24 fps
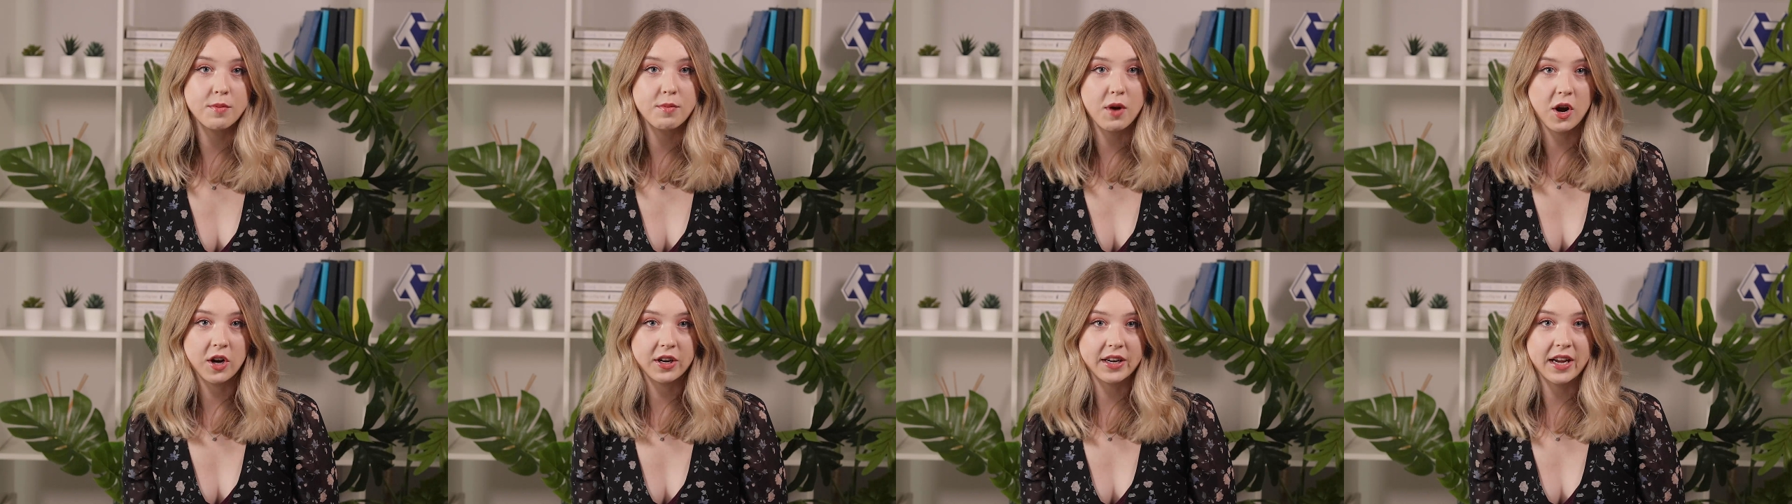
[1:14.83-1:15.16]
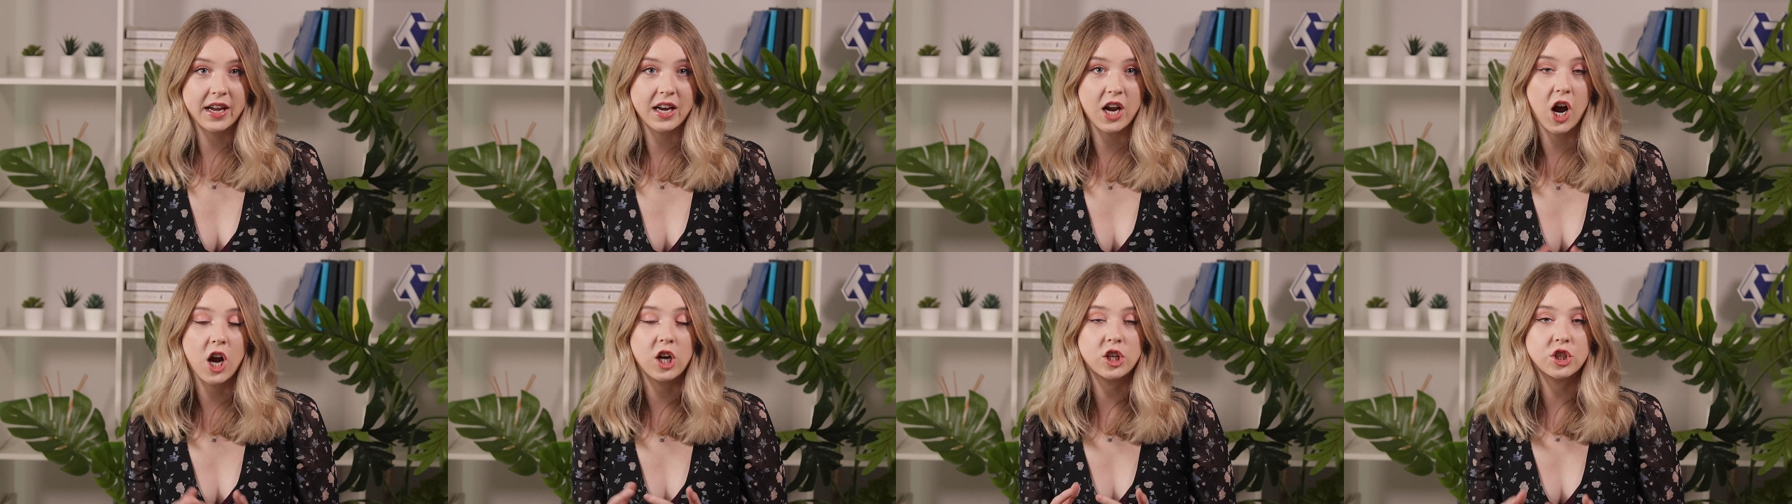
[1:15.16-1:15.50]

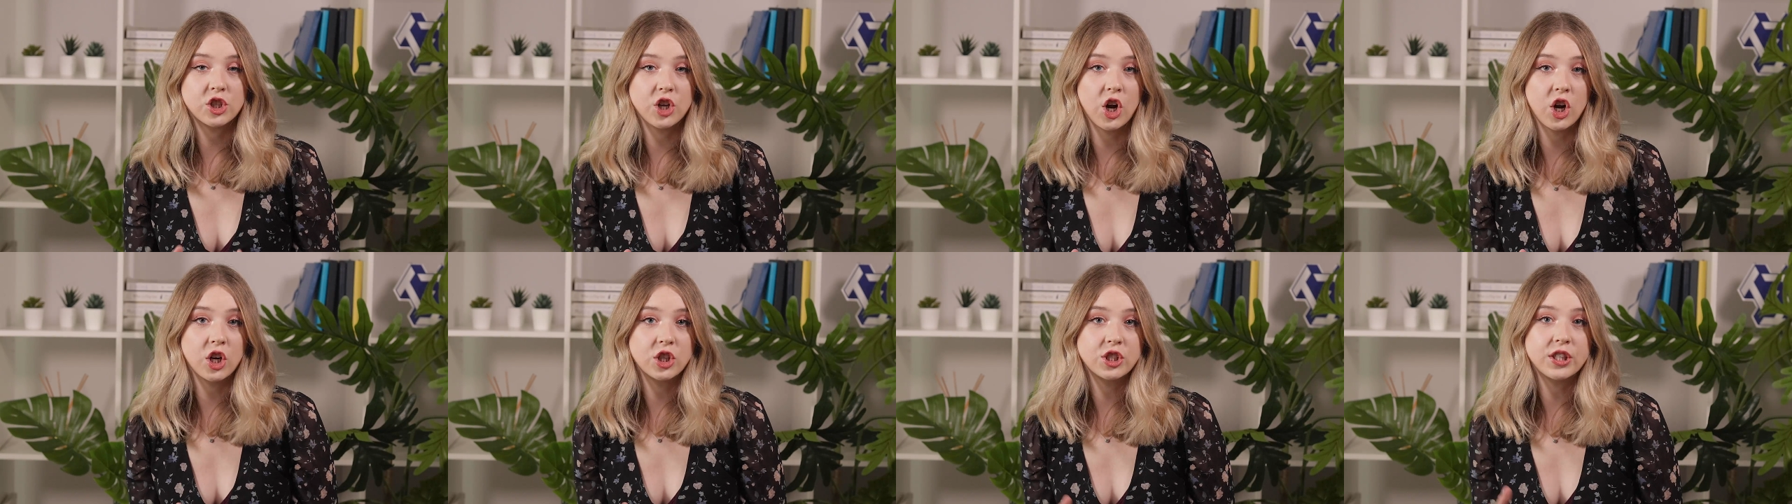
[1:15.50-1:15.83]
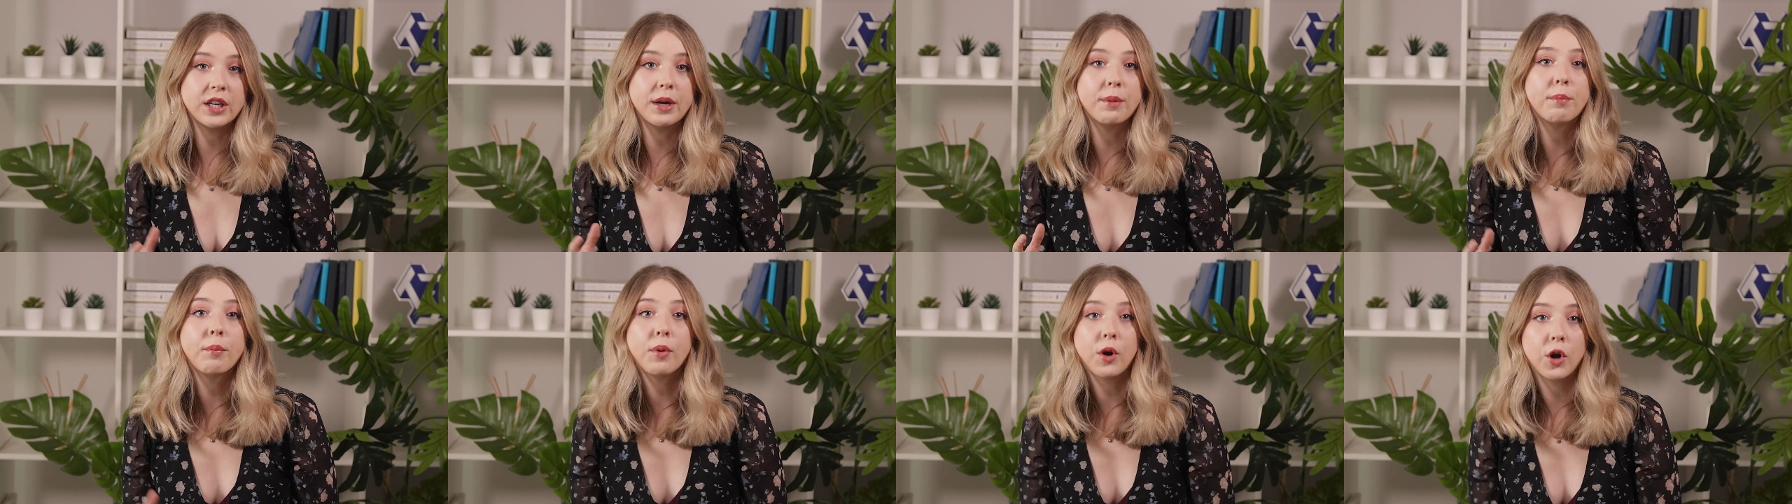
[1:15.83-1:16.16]
market are
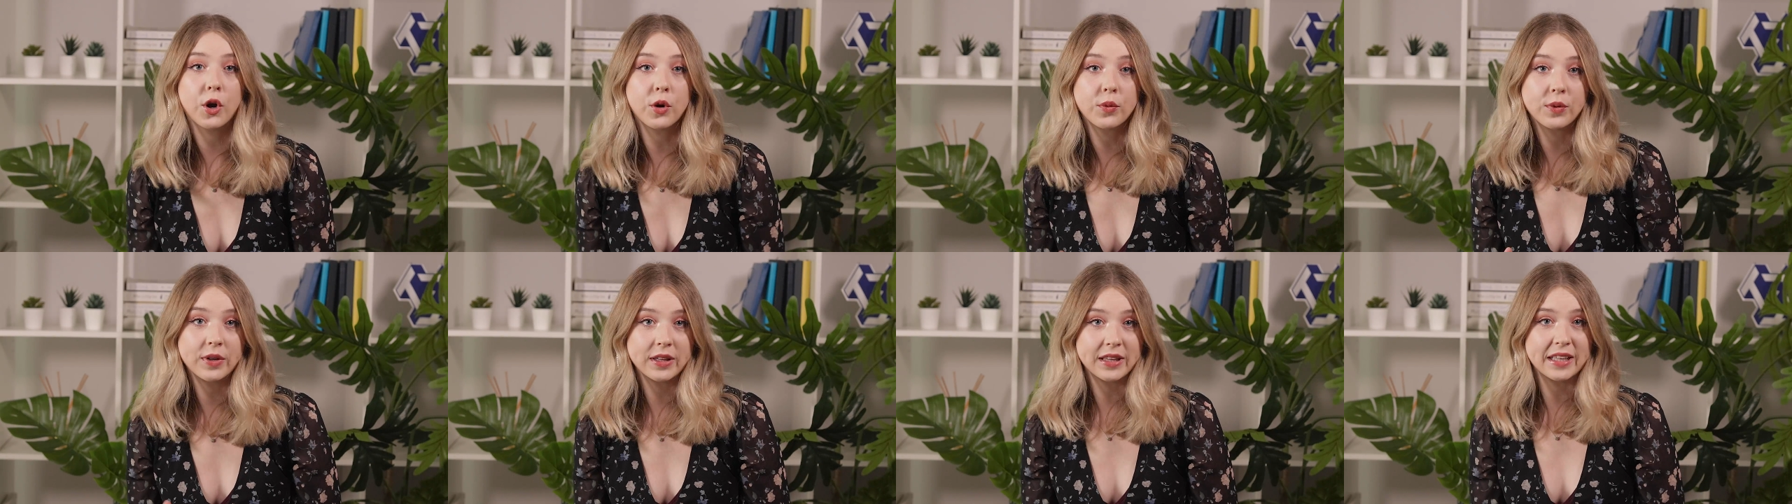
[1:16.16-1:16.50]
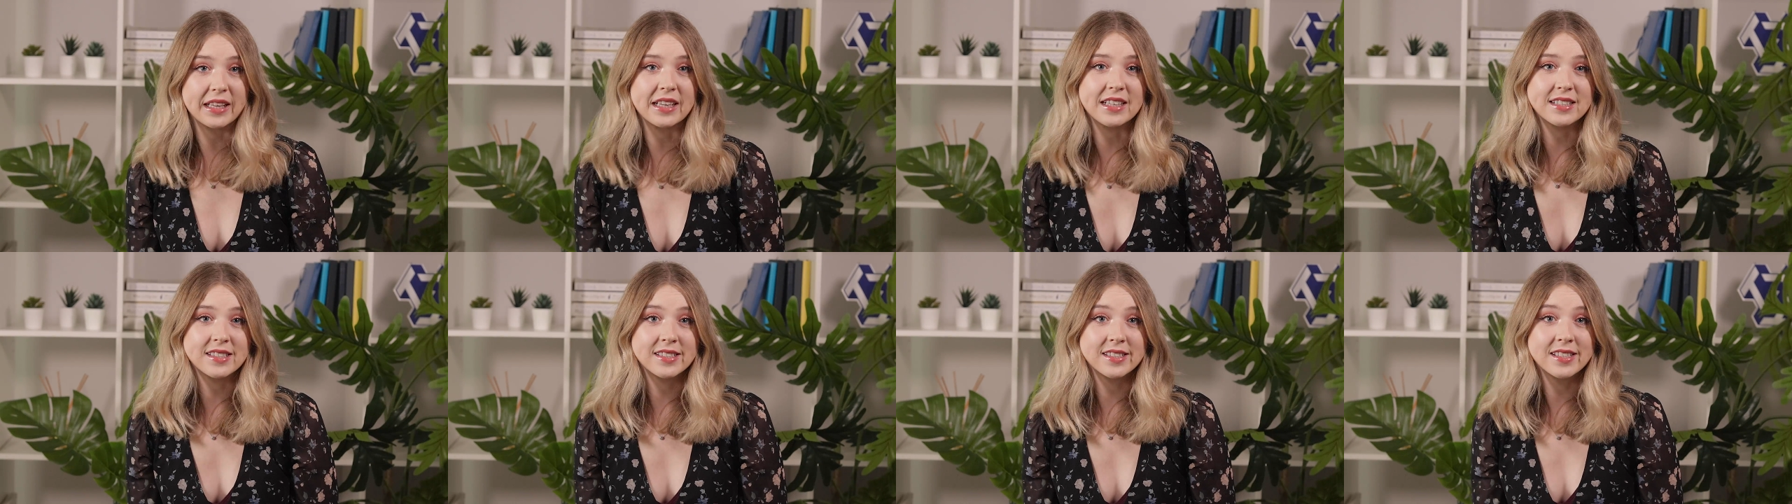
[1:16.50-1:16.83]
charging per
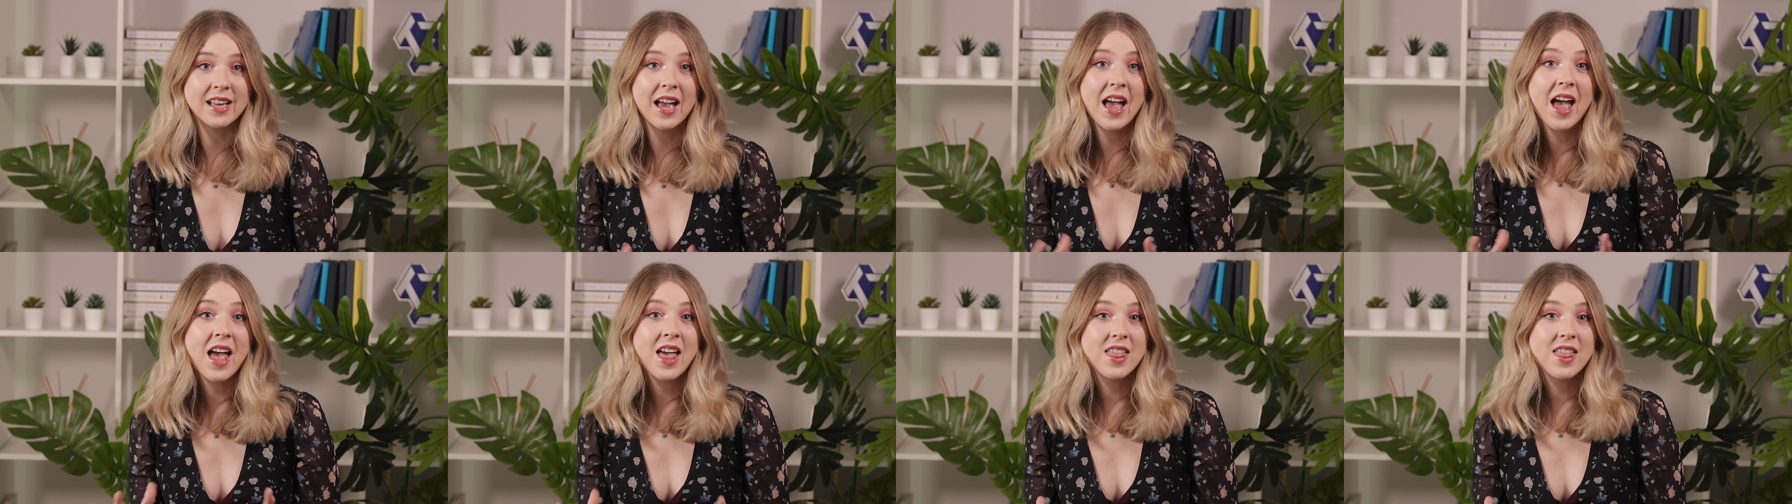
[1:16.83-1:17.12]
release.